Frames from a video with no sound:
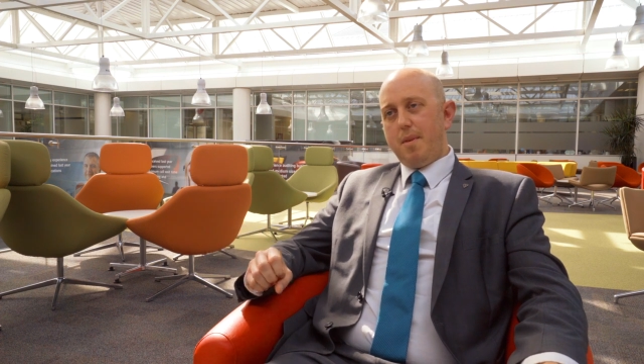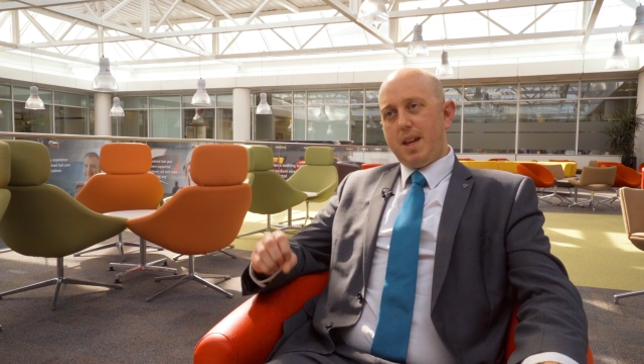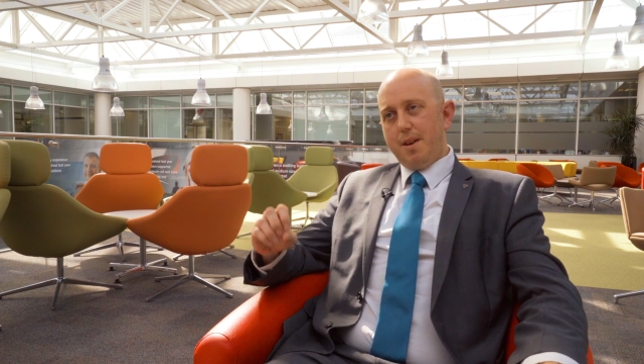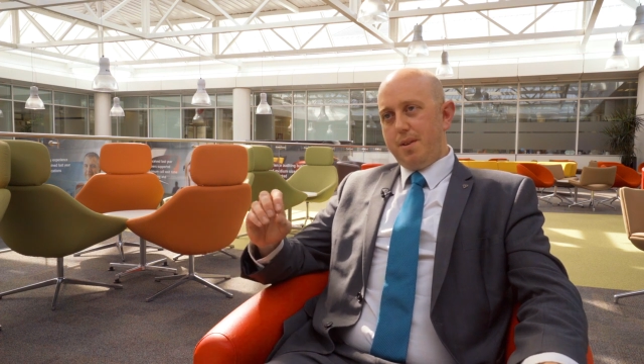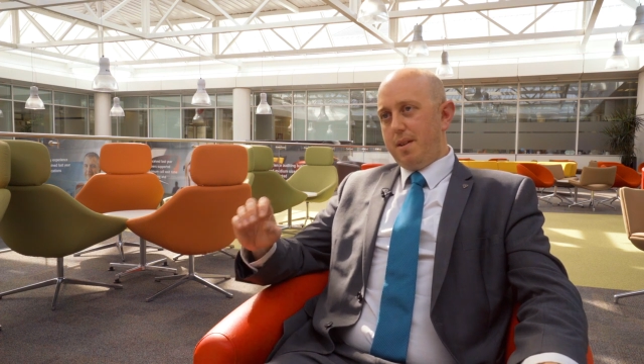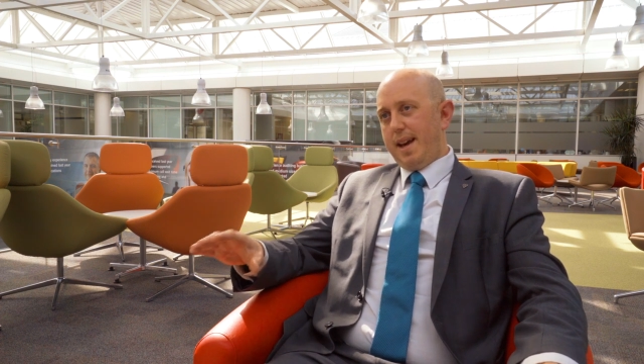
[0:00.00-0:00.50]

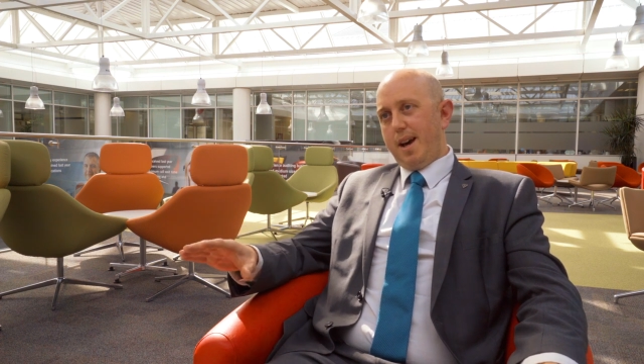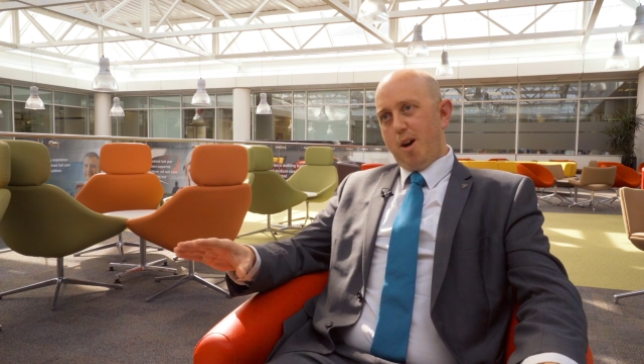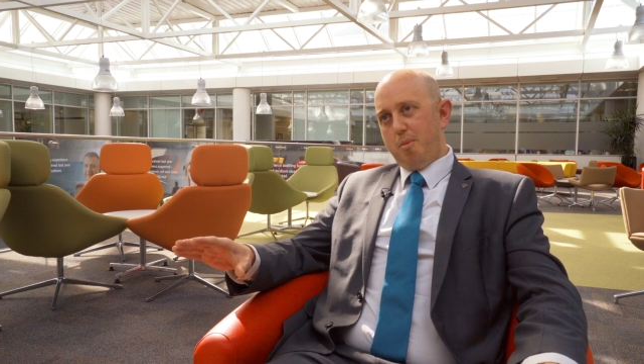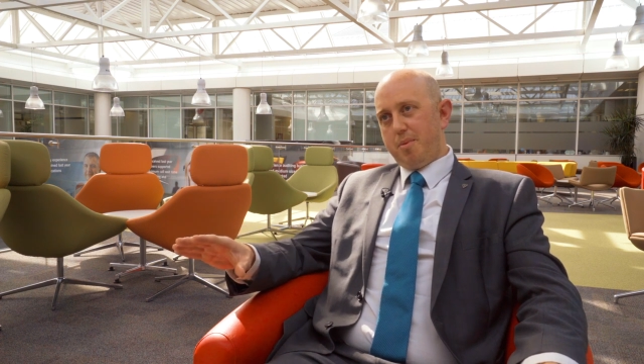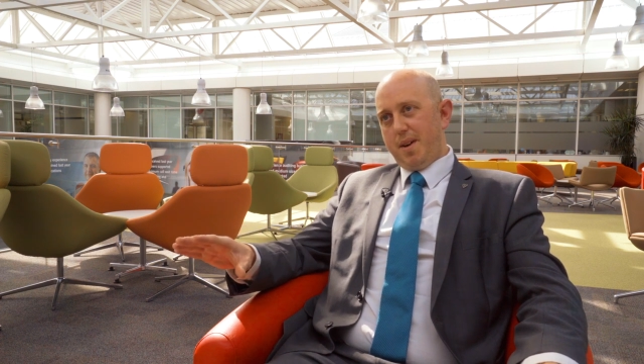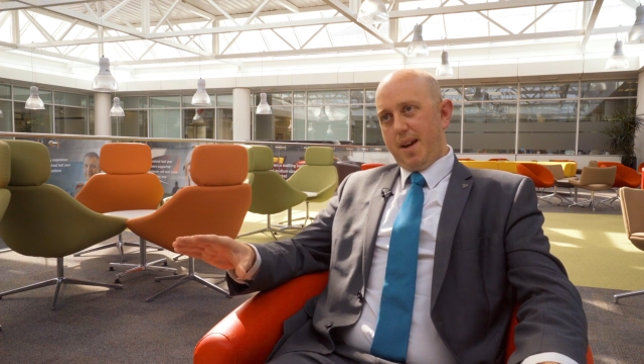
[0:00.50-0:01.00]
give you the
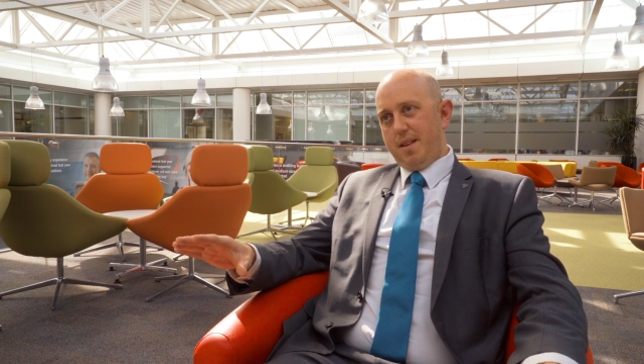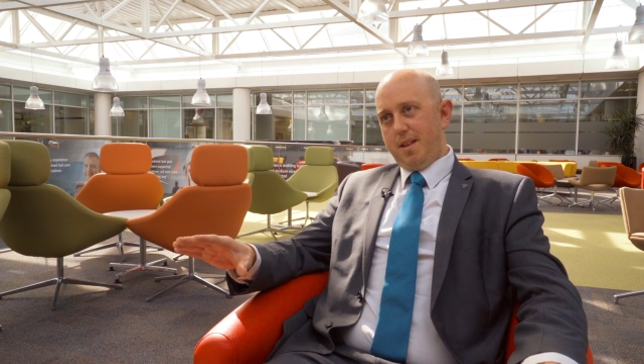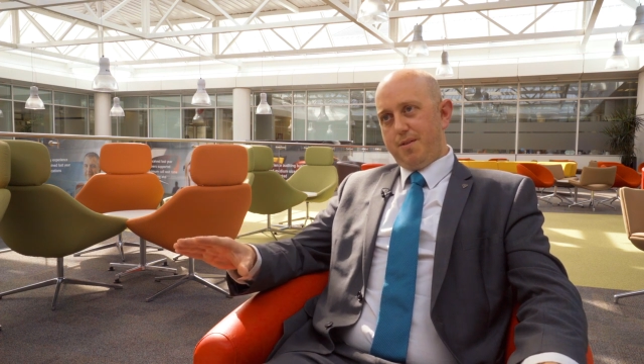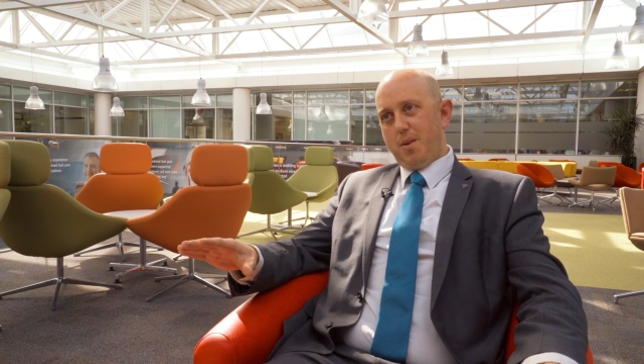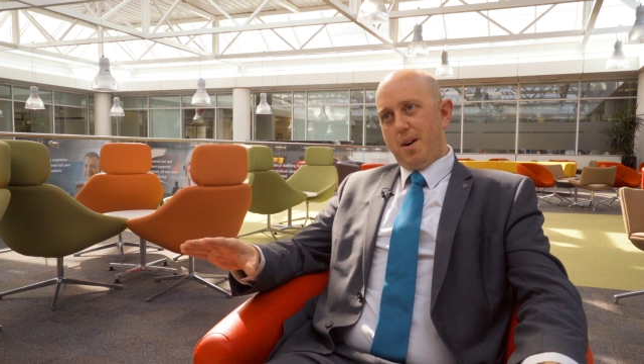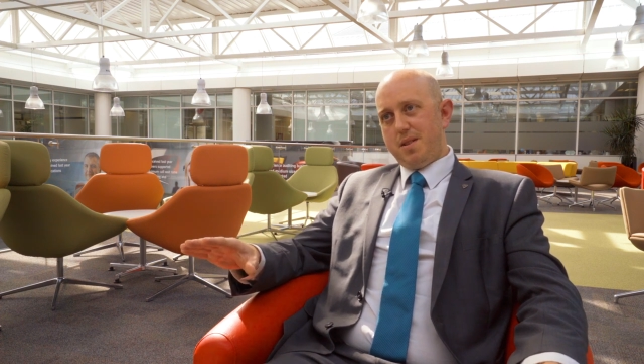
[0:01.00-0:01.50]
help and
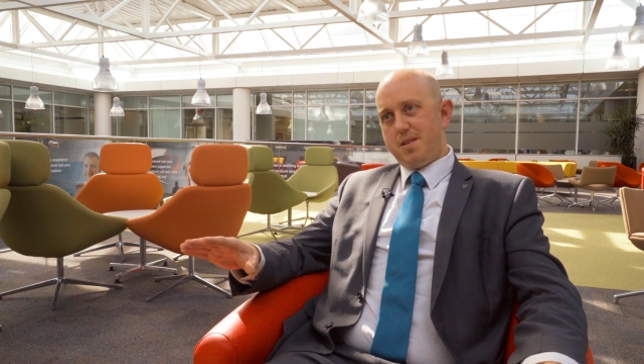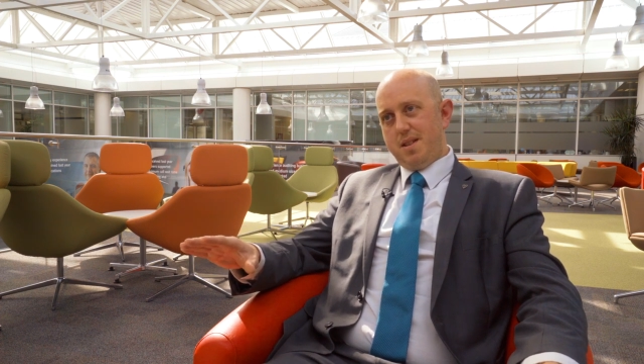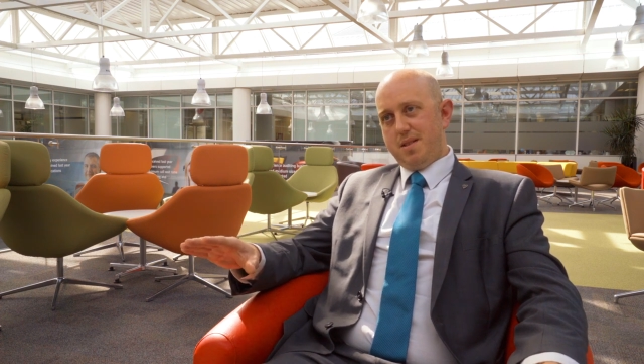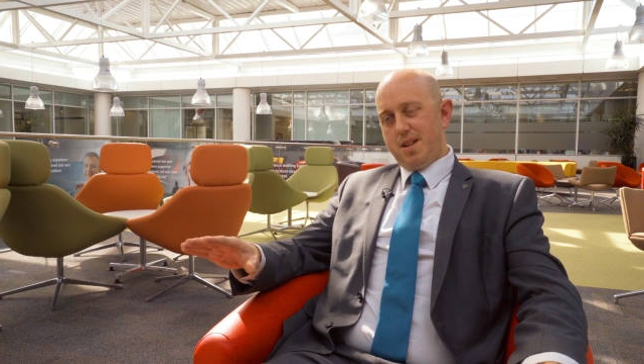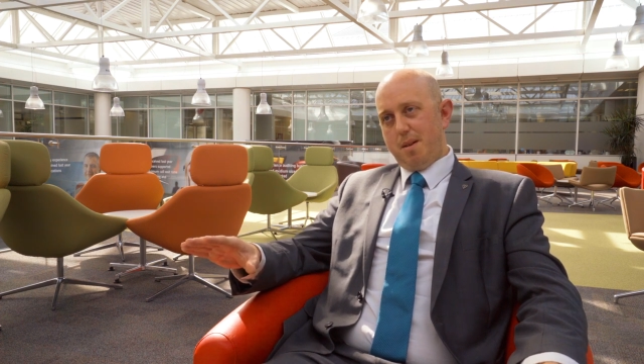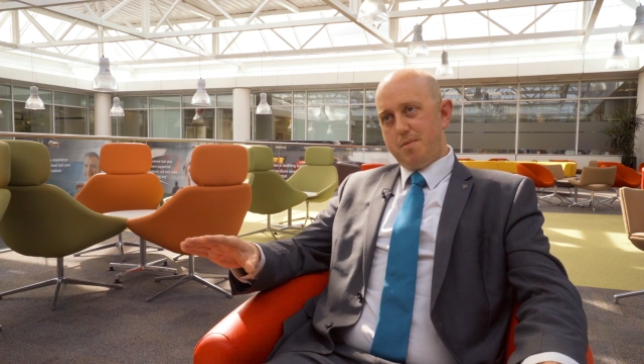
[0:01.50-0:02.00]
advice
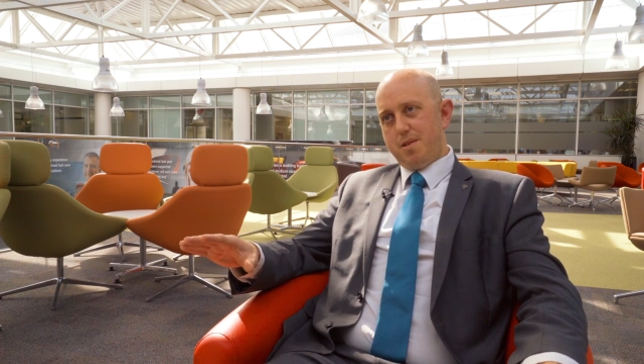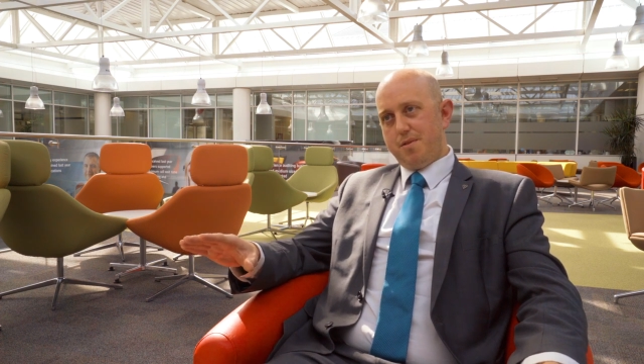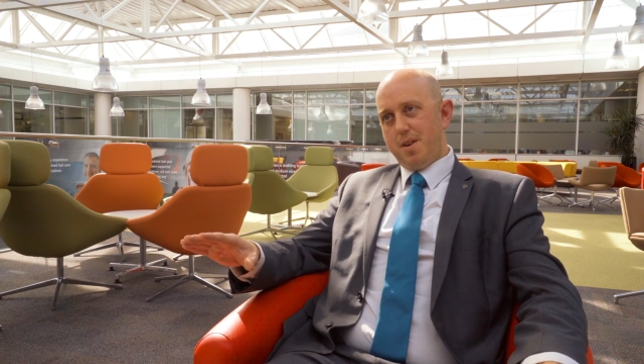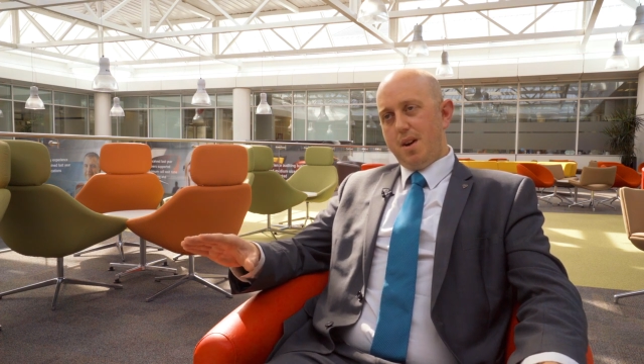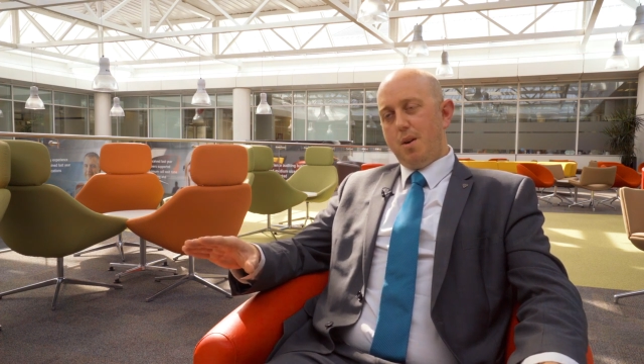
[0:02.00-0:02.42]
in terms of